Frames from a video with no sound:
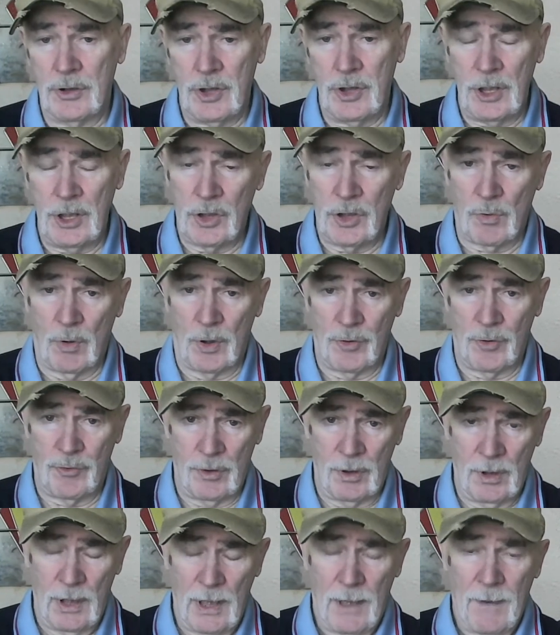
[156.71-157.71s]
G
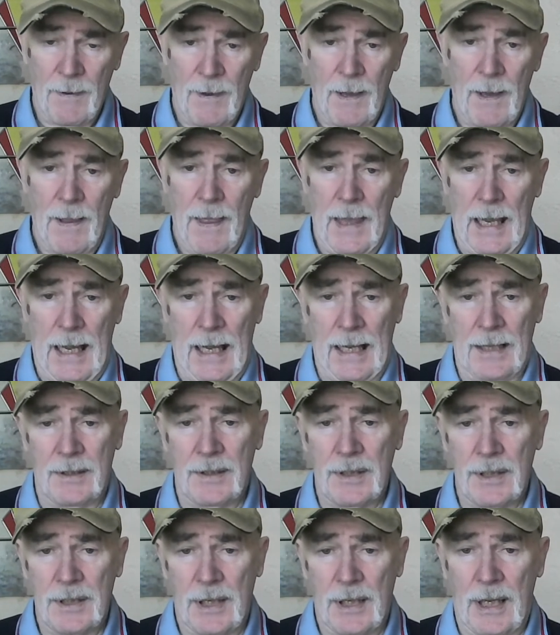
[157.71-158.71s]
Squadron
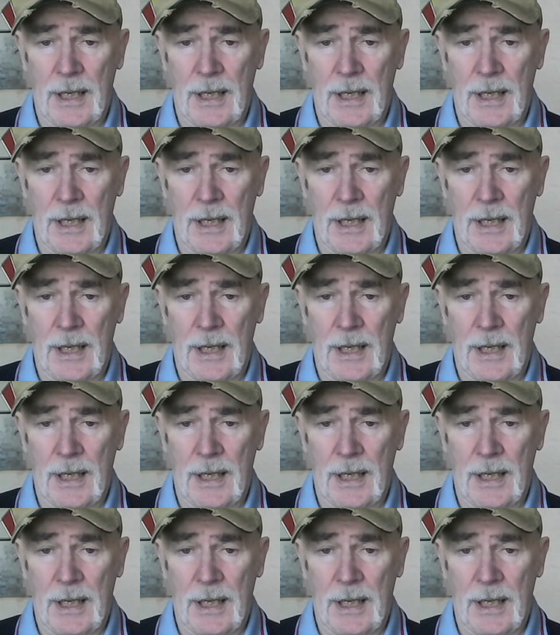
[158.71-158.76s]
and